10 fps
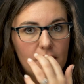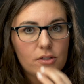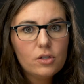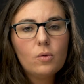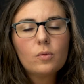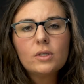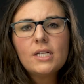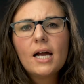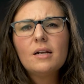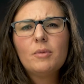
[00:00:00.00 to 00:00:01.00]
So when we're
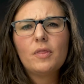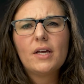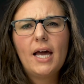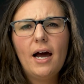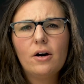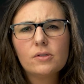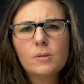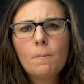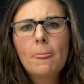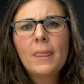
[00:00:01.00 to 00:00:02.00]
talking about the
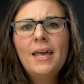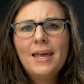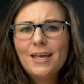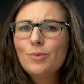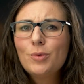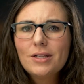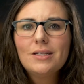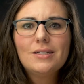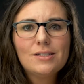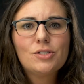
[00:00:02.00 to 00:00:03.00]
cows, it
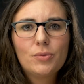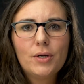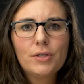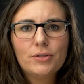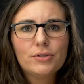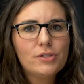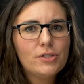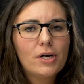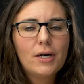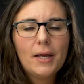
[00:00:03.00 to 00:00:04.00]
really is critical to start